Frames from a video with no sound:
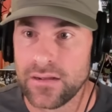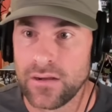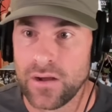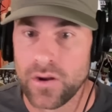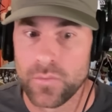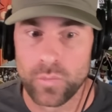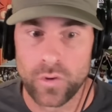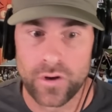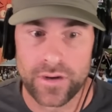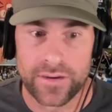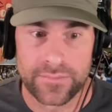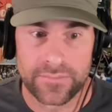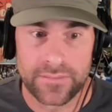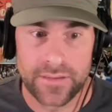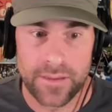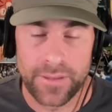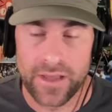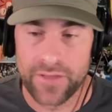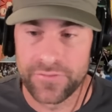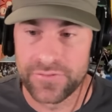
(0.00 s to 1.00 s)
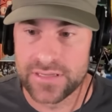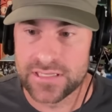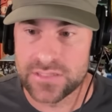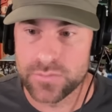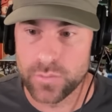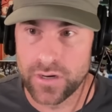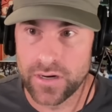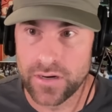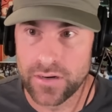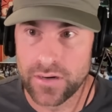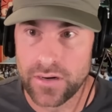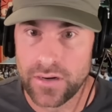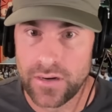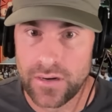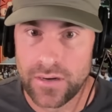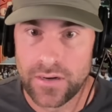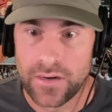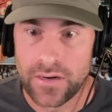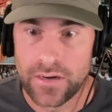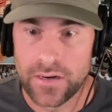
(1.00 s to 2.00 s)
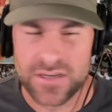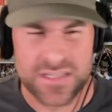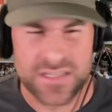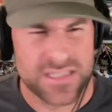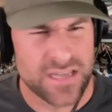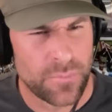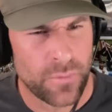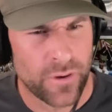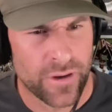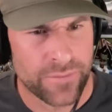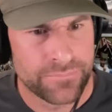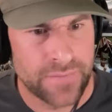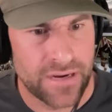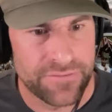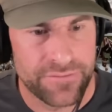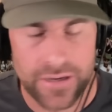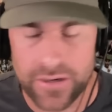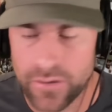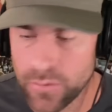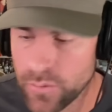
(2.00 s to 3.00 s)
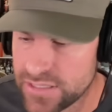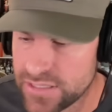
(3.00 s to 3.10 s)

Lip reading: on one about this or someone, I forget who it was.